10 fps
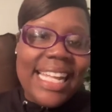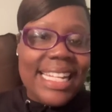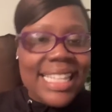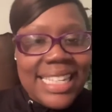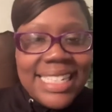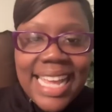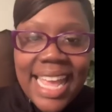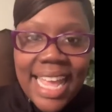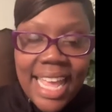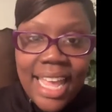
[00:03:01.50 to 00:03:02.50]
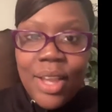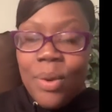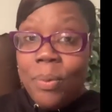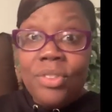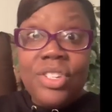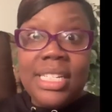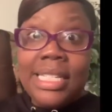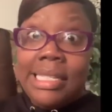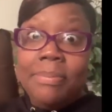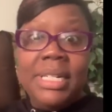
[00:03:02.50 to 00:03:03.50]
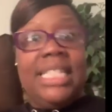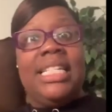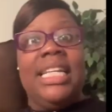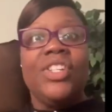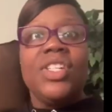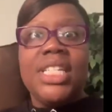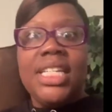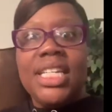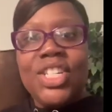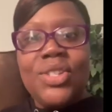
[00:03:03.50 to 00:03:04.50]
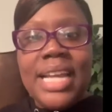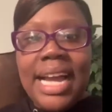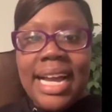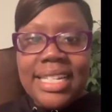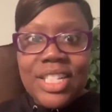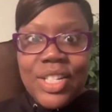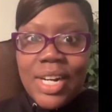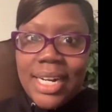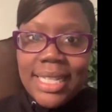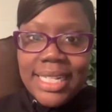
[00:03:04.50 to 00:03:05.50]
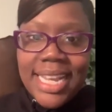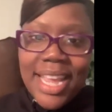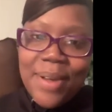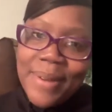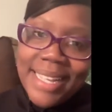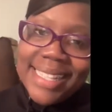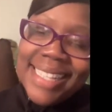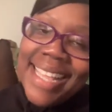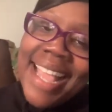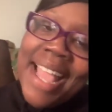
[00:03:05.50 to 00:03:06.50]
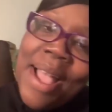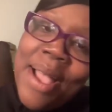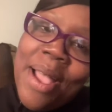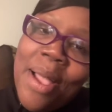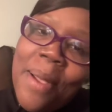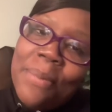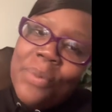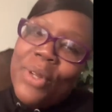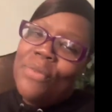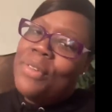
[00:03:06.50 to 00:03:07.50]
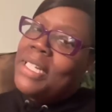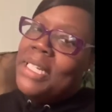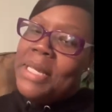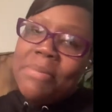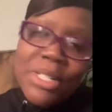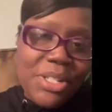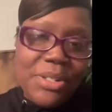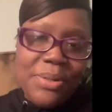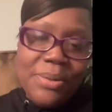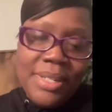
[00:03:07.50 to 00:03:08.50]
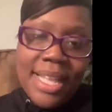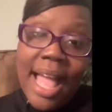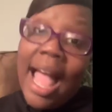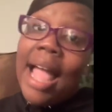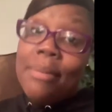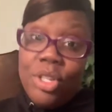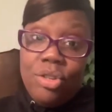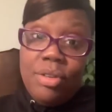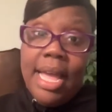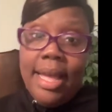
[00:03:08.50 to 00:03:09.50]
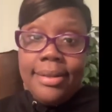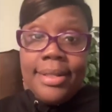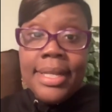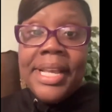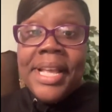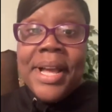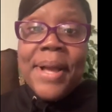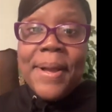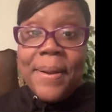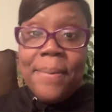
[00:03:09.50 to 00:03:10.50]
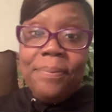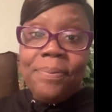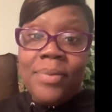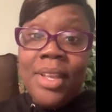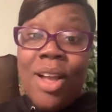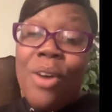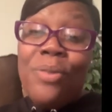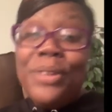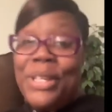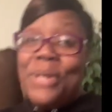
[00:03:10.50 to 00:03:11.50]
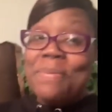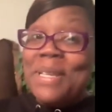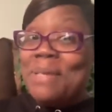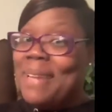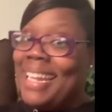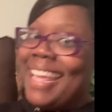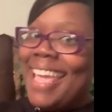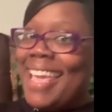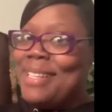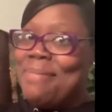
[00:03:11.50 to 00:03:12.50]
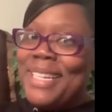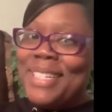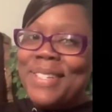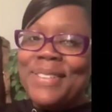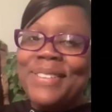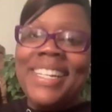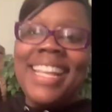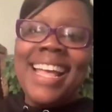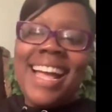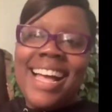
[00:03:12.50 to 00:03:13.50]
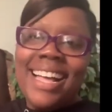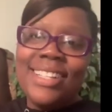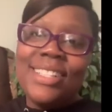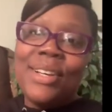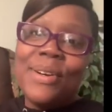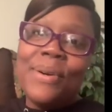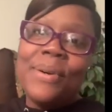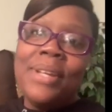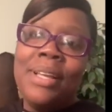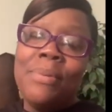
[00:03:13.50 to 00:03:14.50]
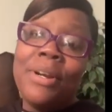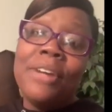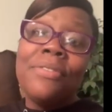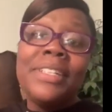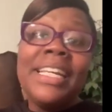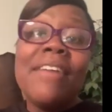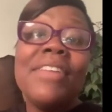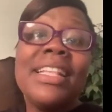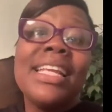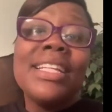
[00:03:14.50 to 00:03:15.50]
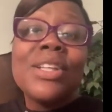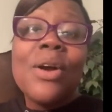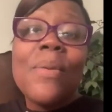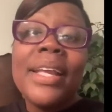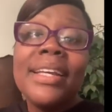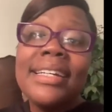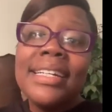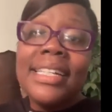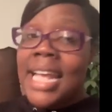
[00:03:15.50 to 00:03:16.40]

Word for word: of the day with just as much energy as you guys started the day with. Um, we really miss you. I miss you guys. Um, hopefully you miss being an ASP too. Uh, so prayerfully everything is going good